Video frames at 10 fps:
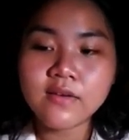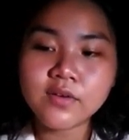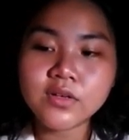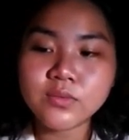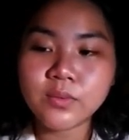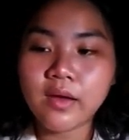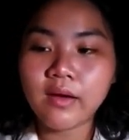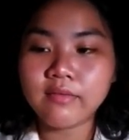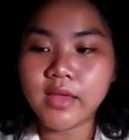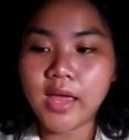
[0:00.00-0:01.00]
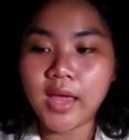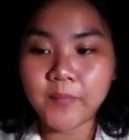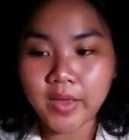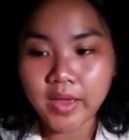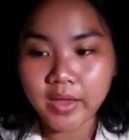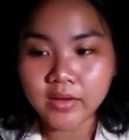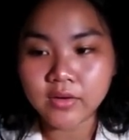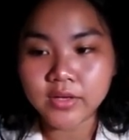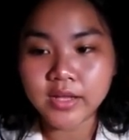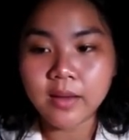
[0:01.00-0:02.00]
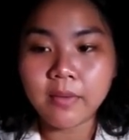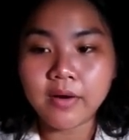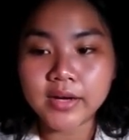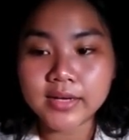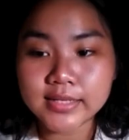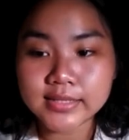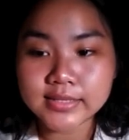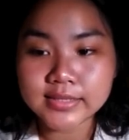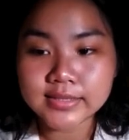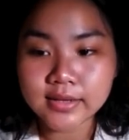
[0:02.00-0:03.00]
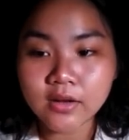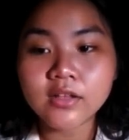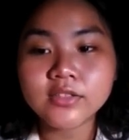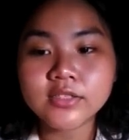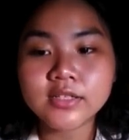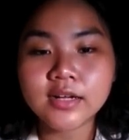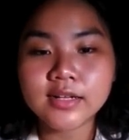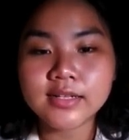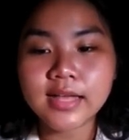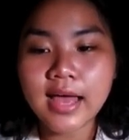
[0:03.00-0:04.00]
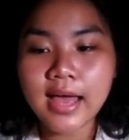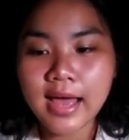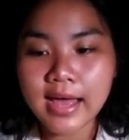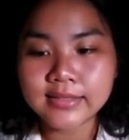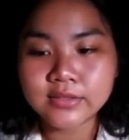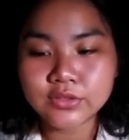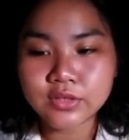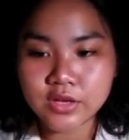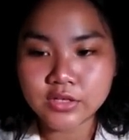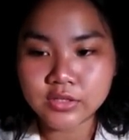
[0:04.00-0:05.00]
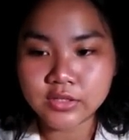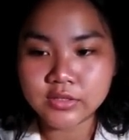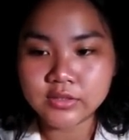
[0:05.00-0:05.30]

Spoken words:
First, we have the APA, or the American Psychological Association.